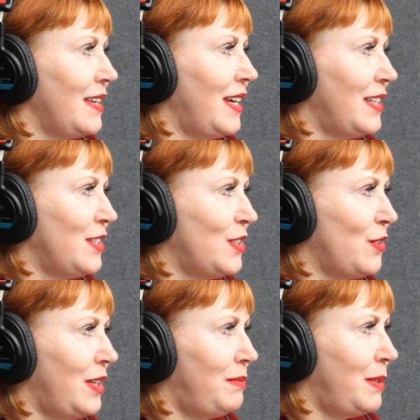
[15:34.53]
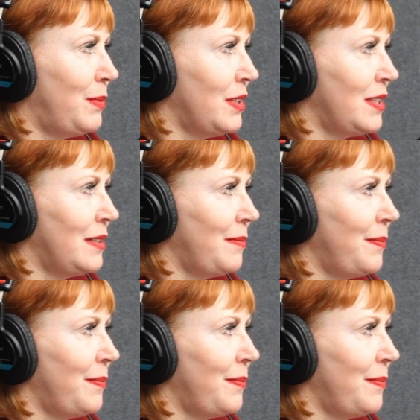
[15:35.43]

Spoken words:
Yeah, just great people there.